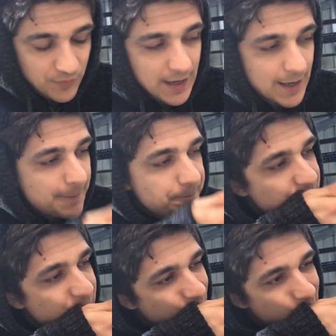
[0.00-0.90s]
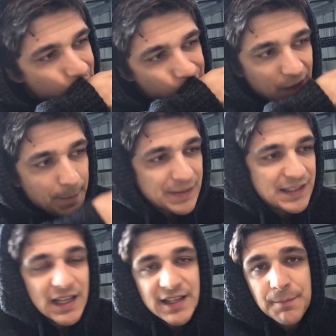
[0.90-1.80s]
Um, but
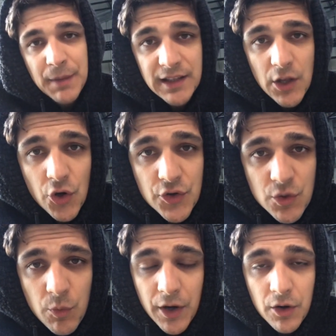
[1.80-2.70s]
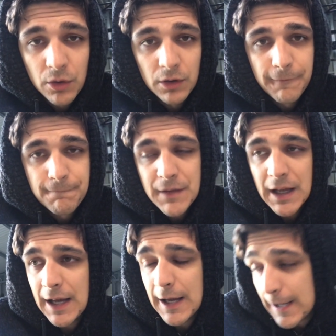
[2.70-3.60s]
that doesn't mean that you don't squat at all.
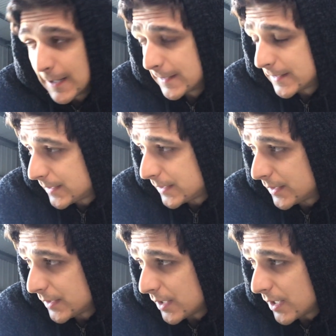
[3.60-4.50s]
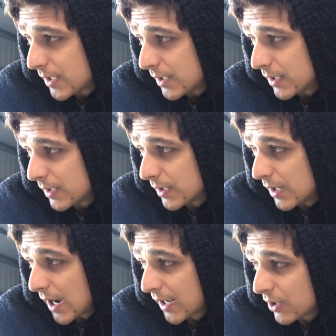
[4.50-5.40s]
Uh,
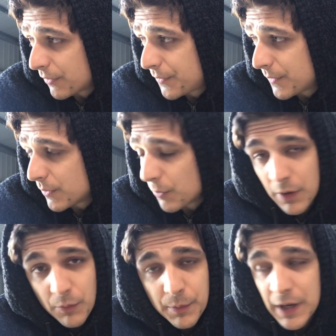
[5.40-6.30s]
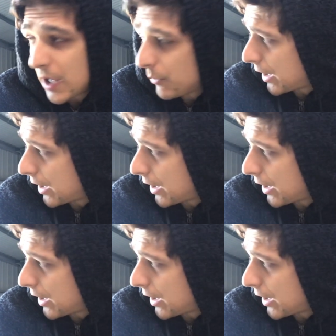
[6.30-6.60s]
I kind of, when I,